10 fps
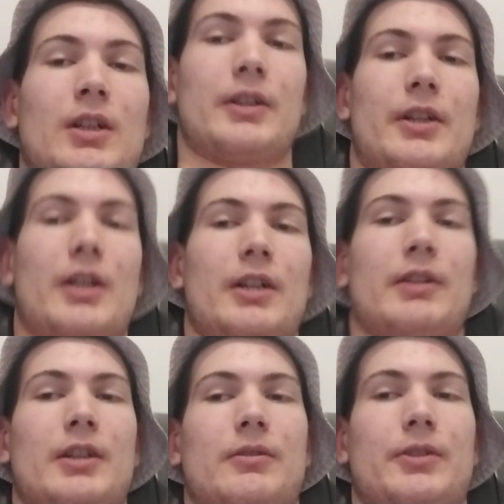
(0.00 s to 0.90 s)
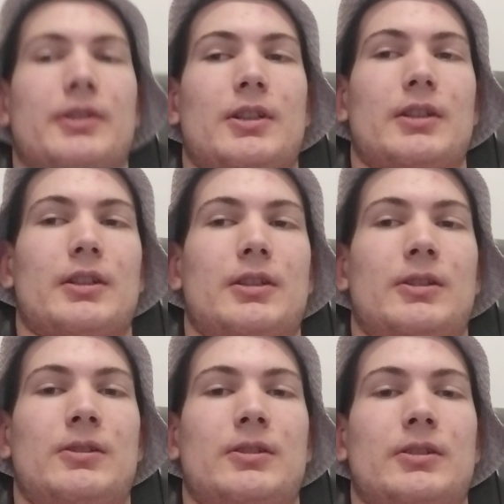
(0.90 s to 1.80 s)
yeah, and I was like
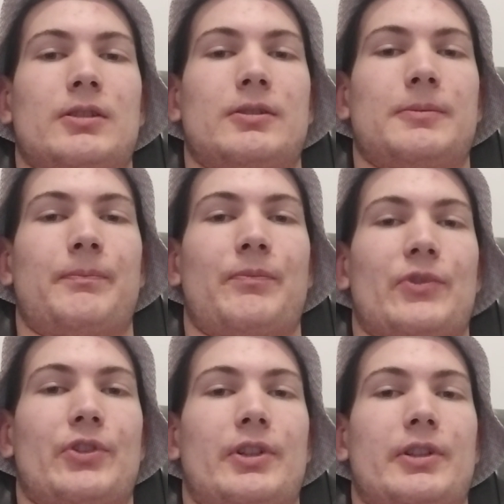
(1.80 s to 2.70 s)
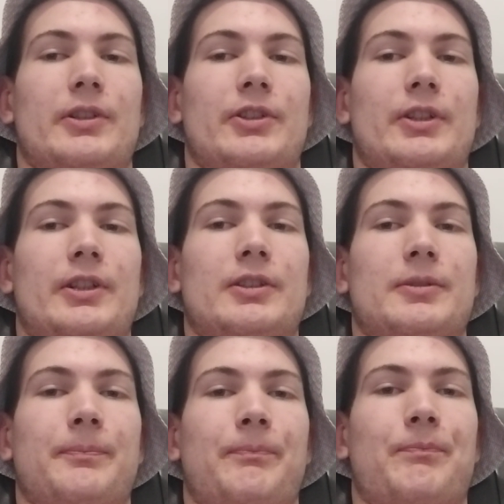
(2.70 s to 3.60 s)
there,
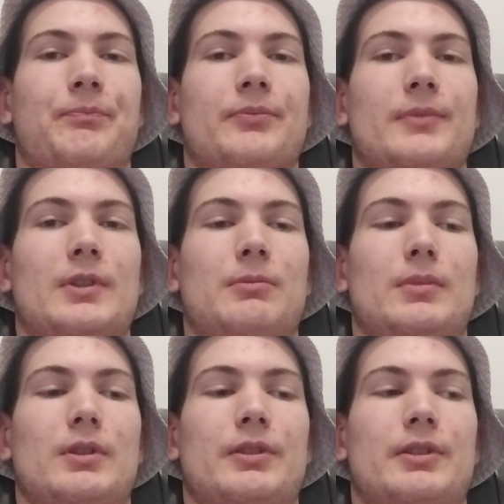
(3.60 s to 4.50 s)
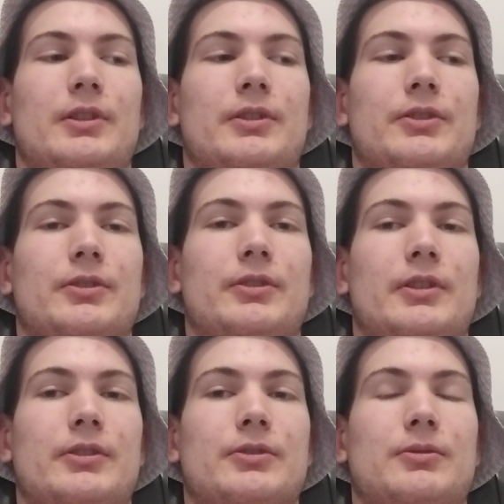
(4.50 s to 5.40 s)
but
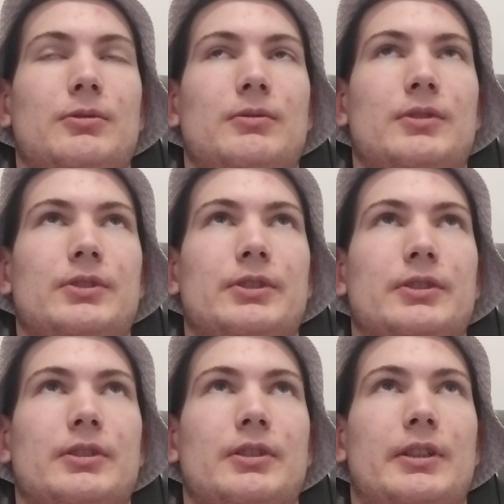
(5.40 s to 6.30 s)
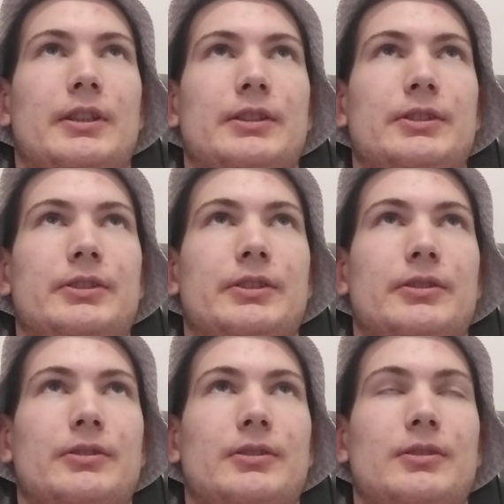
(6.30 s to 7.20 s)
the school wasn't nice at
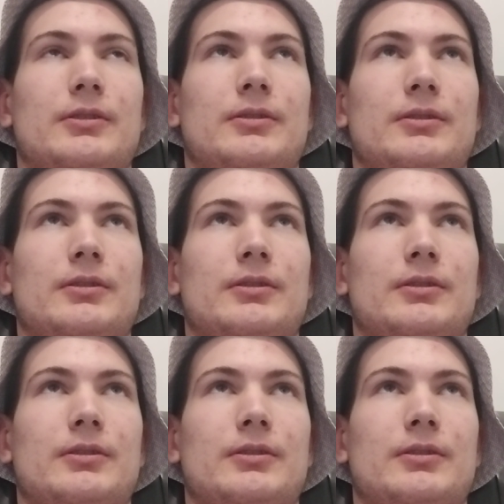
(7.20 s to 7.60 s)
all.